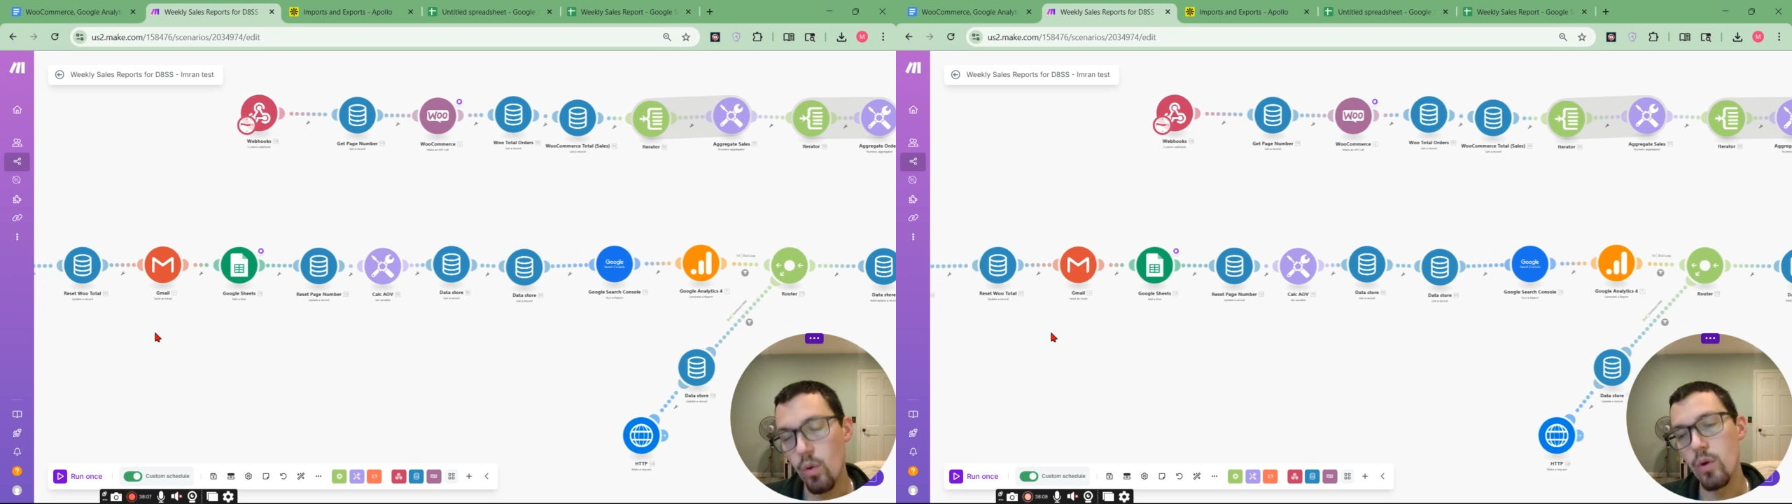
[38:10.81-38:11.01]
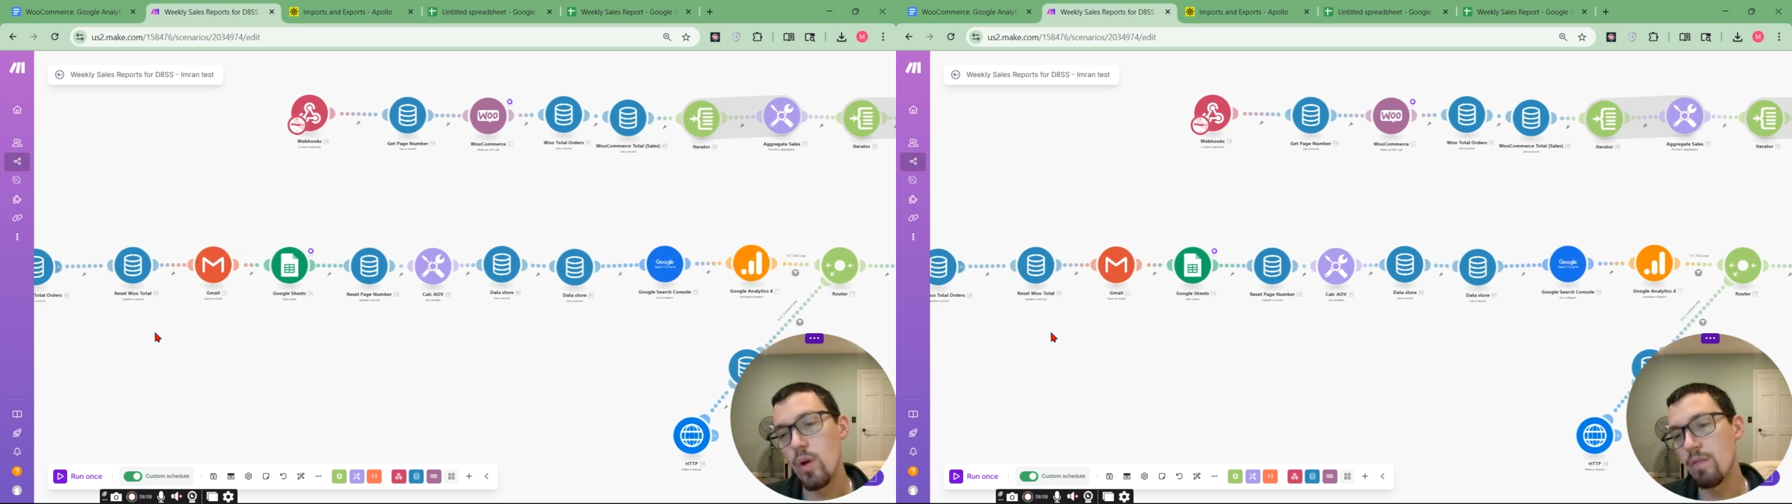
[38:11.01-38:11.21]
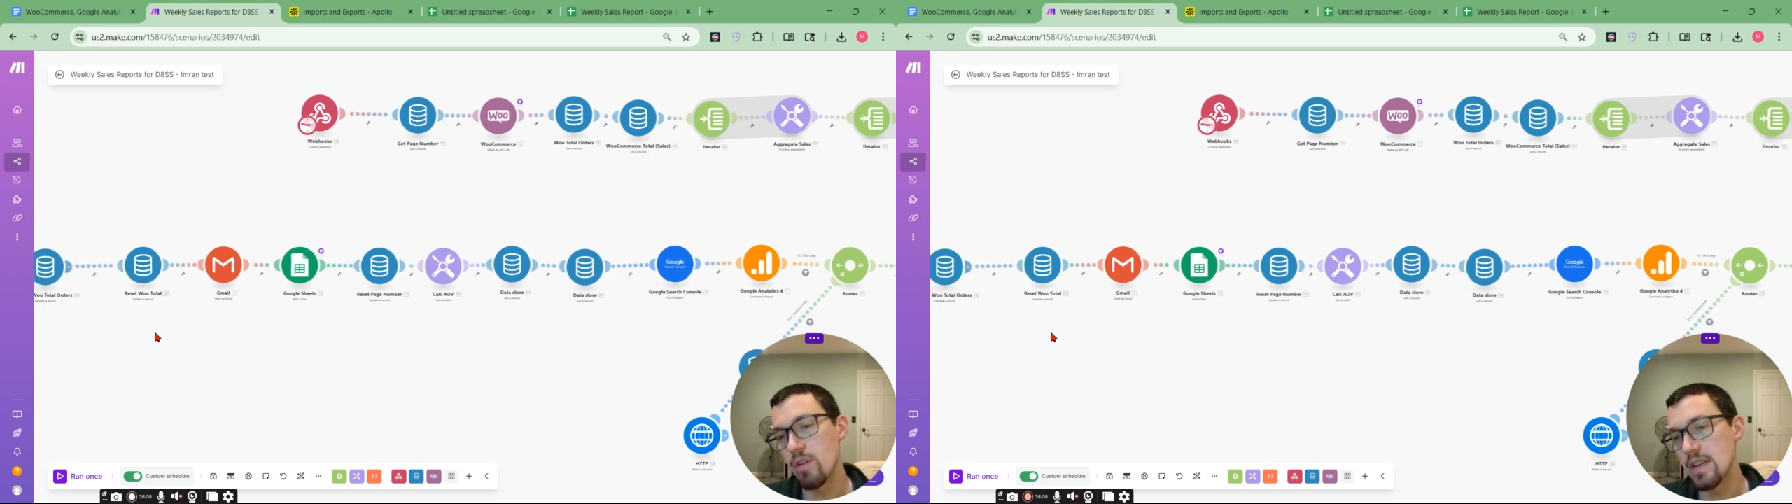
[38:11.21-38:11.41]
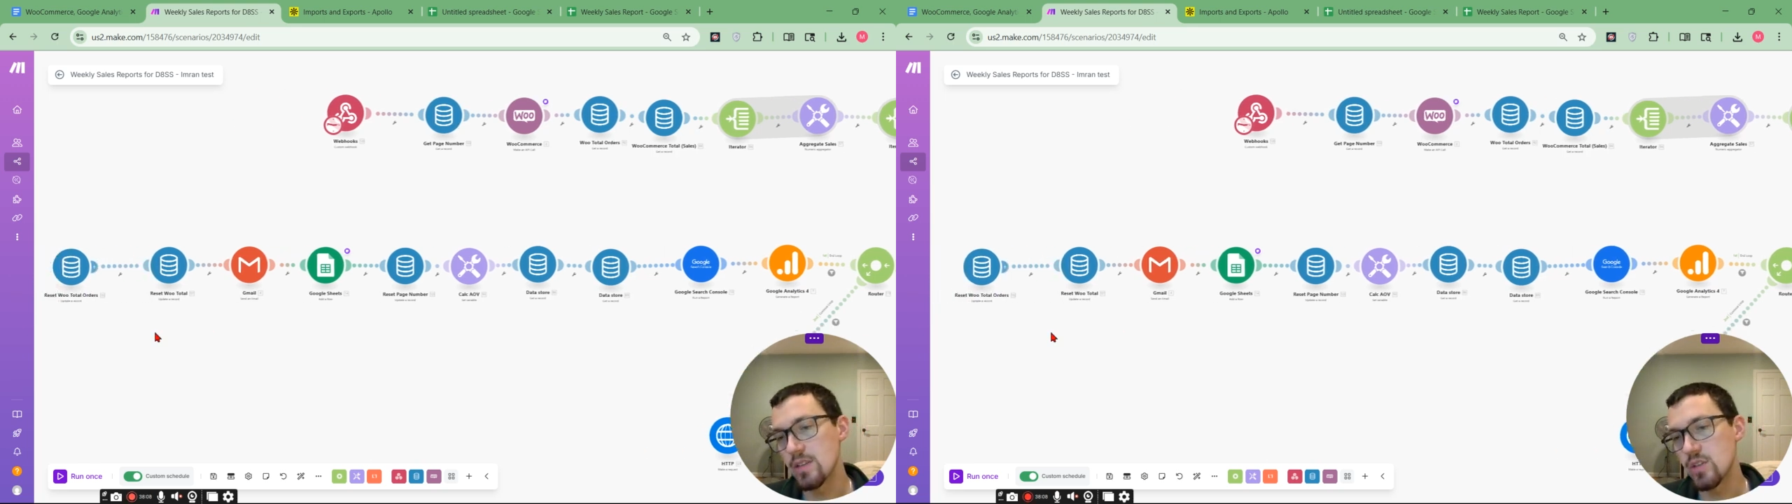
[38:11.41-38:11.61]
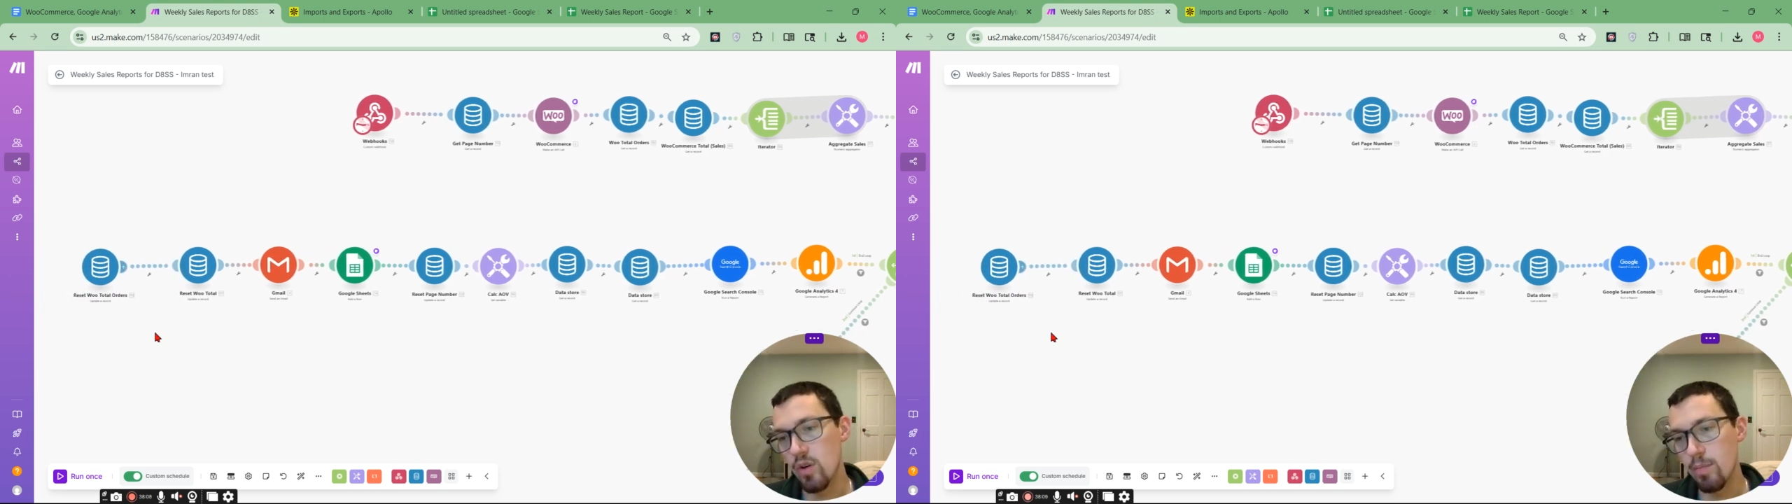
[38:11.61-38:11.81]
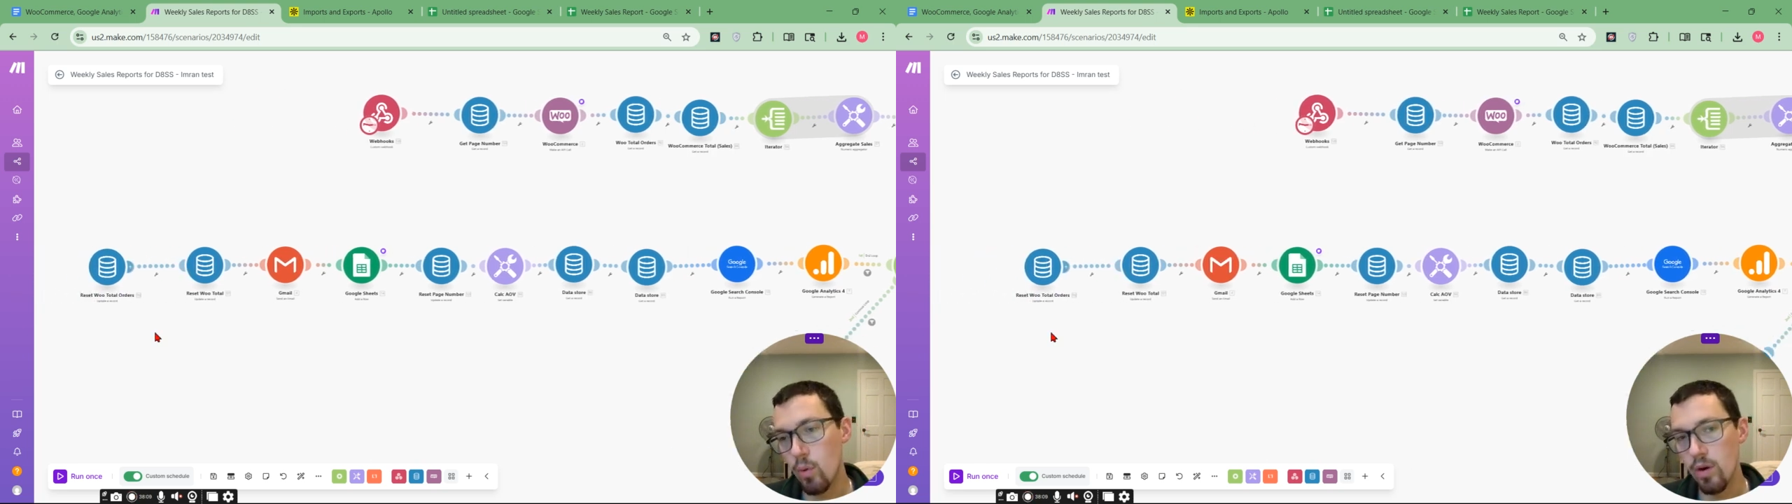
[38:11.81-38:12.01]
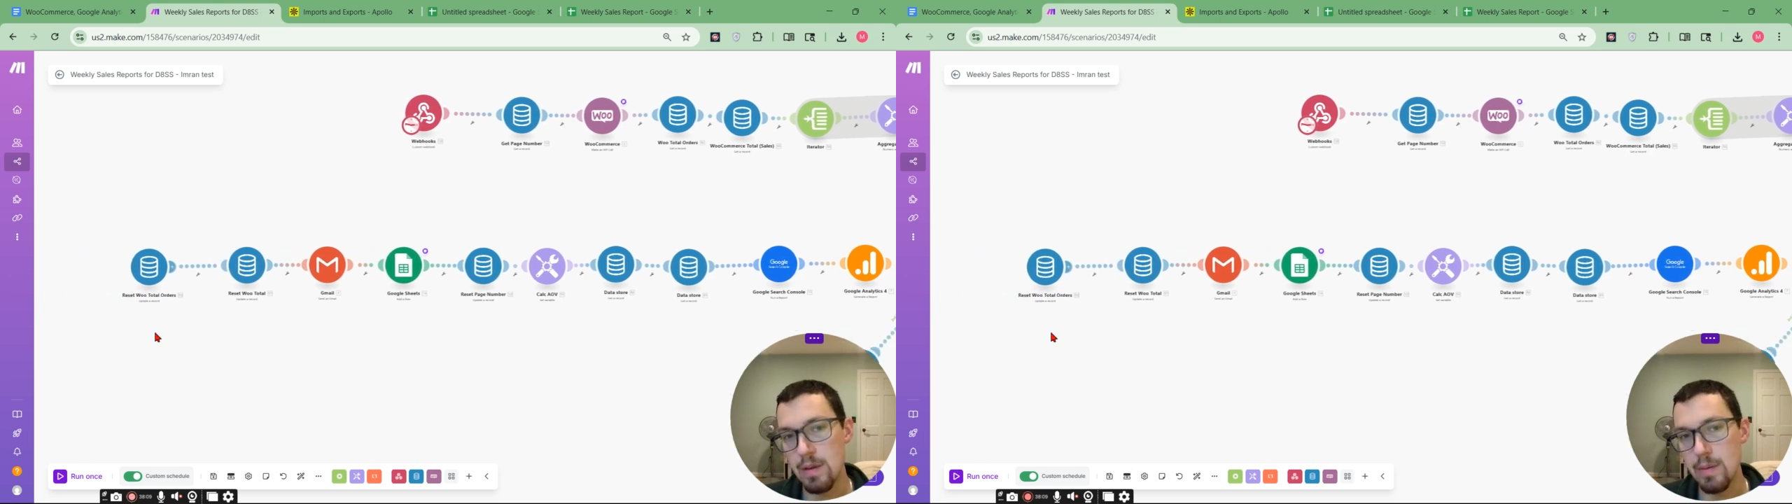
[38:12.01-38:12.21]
or whoever needs the report.